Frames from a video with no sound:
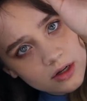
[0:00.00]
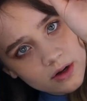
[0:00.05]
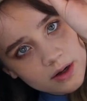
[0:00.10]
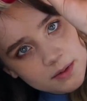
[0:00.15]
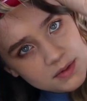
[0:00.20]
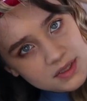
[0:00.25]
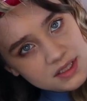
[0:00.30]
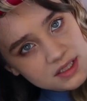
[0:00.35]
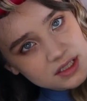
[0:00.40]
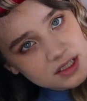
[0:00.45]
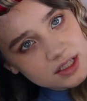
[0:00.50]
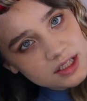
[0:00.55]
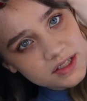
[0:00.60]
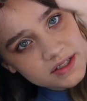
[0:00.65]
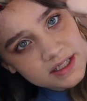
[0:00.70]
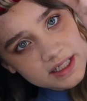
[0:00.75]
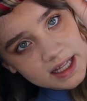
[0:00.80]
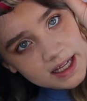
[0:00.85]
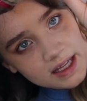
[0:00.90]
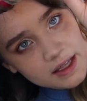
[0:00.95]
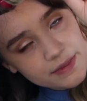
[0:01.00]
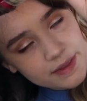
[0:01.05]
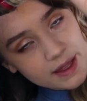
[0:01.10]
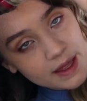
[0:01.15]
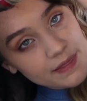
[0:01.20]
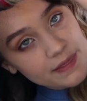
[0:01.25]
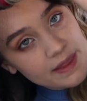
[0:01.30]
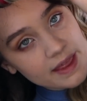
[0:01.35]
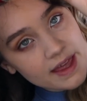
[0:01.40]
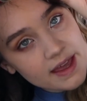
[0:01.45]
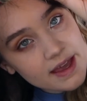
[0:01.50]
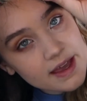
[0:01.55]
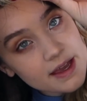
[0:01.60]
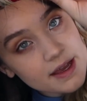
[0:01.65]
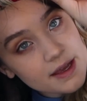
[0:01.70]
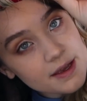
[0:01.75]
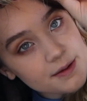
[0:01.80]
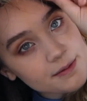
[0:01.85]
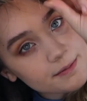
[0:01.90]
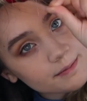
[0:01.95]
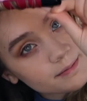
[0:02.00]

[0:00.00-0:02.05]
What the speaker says: I'm just gonna do it like that there.